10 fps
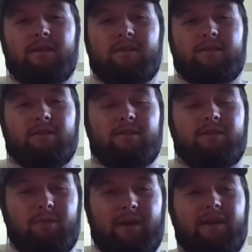so
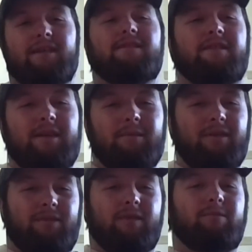he's bringing in
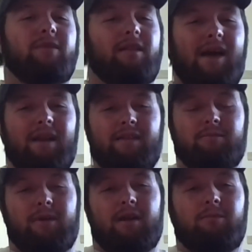semen from a lot of
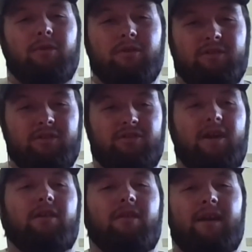these bigger bulls to
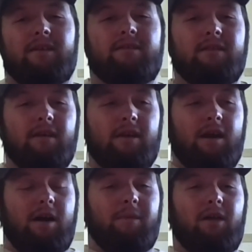try and raise
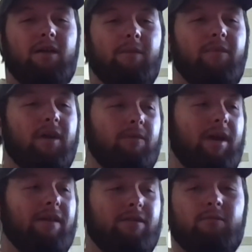um, elk up there.
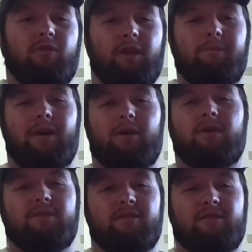And we have some really big
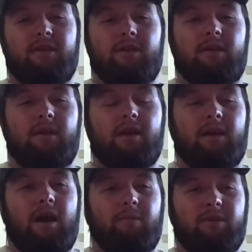ones this year
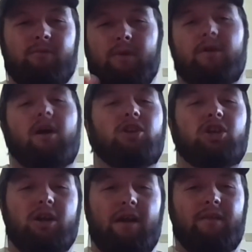because um, we were
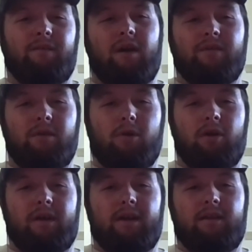unsure on the velvet
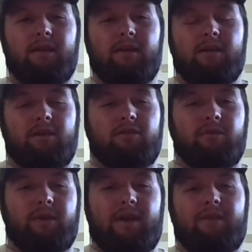market. Yeah.
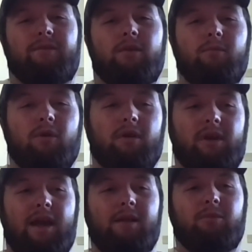So we let a few
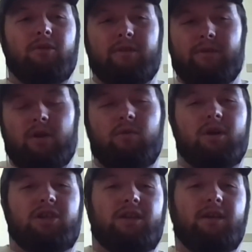more kind of bulls that we were
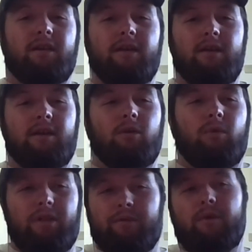questioning
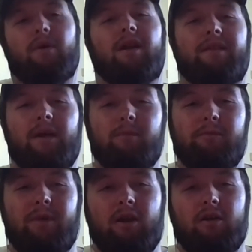whether we wanted
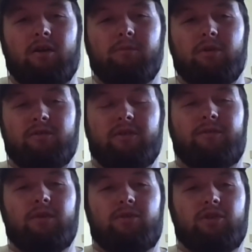them to be our herd bulls
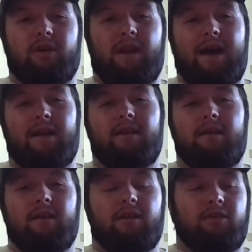of future or not.
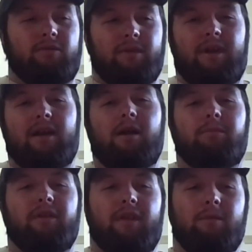Mm-hmm. So we let a
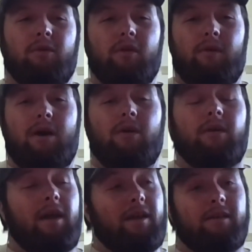couple of them grow
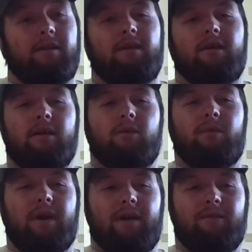out, and
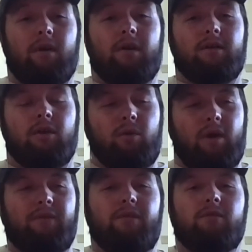we have uh,
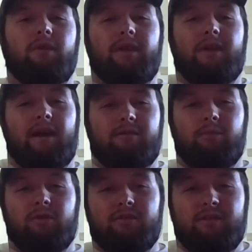quite a few really nice
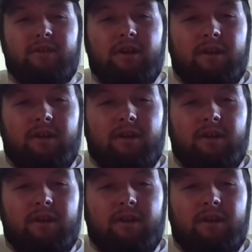bulls this